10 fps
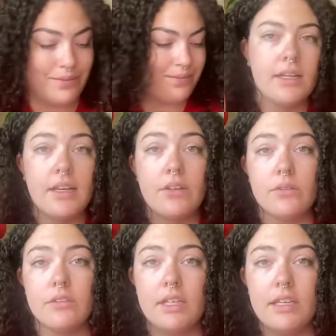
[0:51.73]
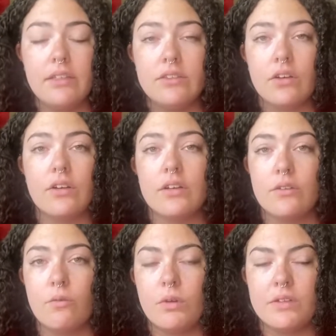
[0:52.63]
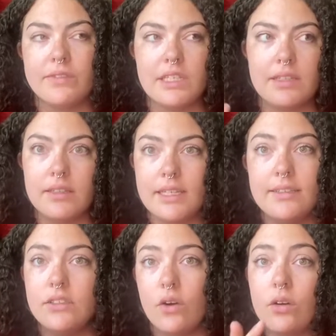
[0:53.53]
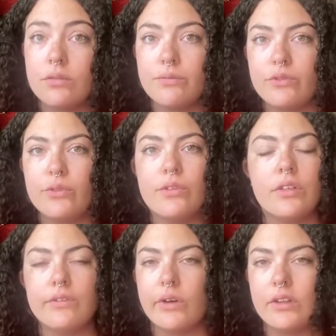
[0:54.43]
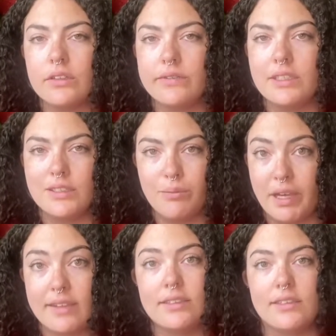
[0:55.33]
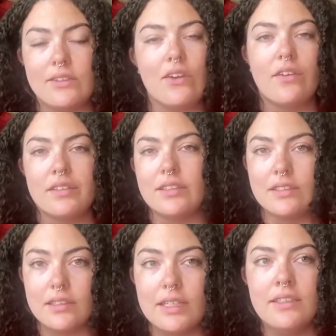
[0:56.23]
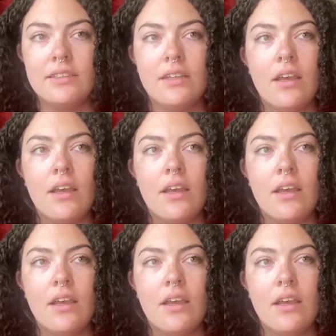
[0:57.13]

Now these are one of the least harmful of all of these pests on this list.